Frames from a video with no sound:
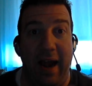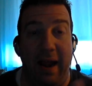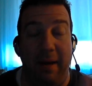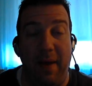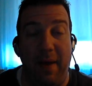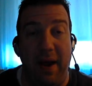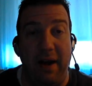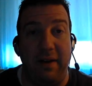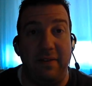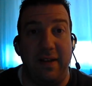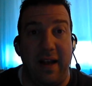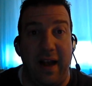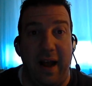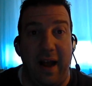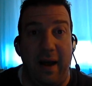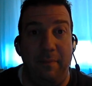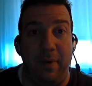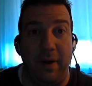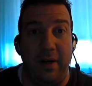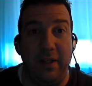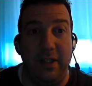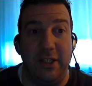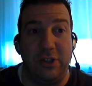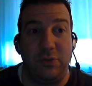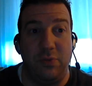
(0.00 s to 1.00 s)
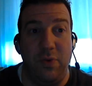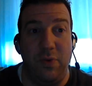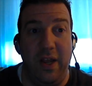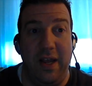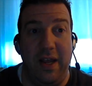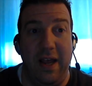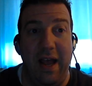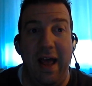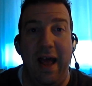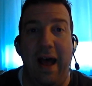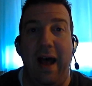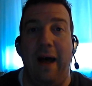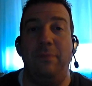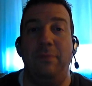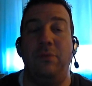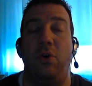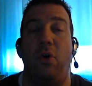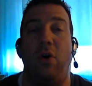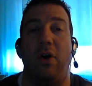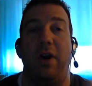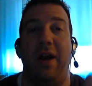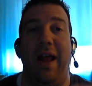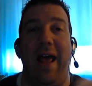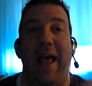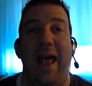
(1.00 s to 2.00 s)
and I'm out at the Combine this week, I'm
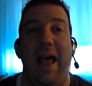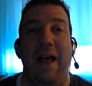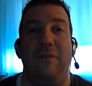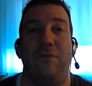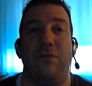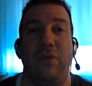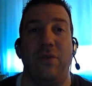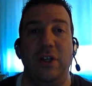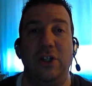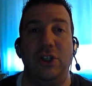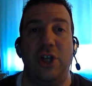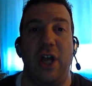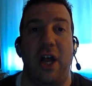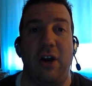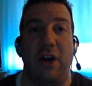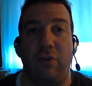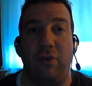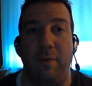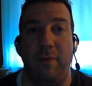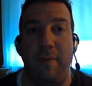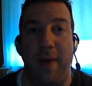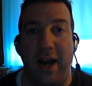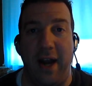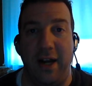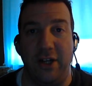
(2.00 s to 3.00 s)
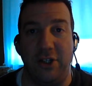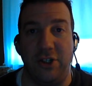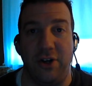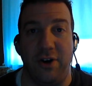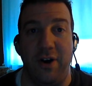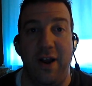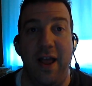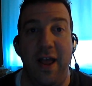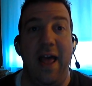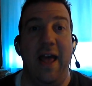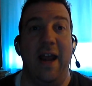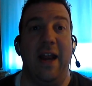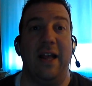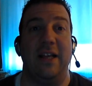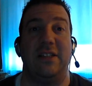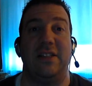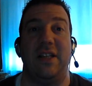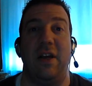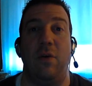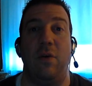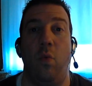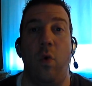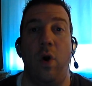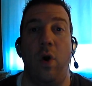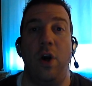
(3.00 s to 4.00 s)
talking to every general manager. And I
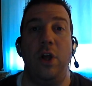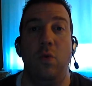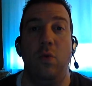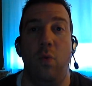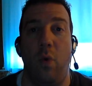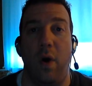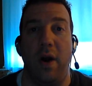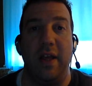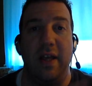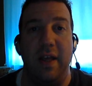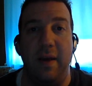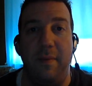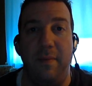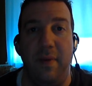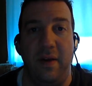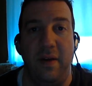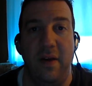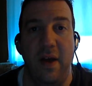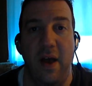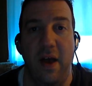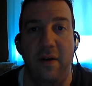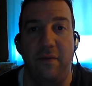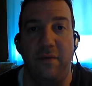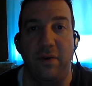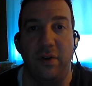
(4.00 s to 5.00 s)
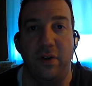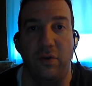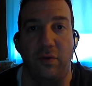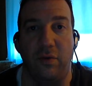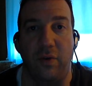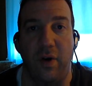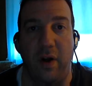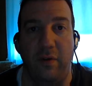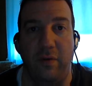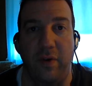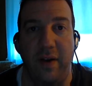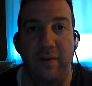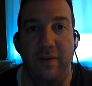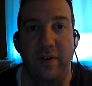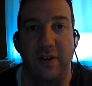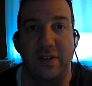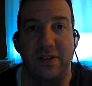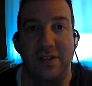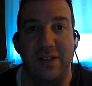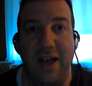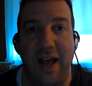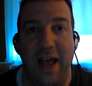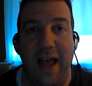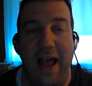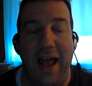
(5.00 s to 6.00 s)
say, what do you want to give me for Darrelle
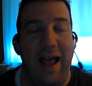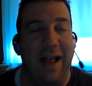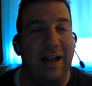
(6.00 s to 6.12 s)
Revis?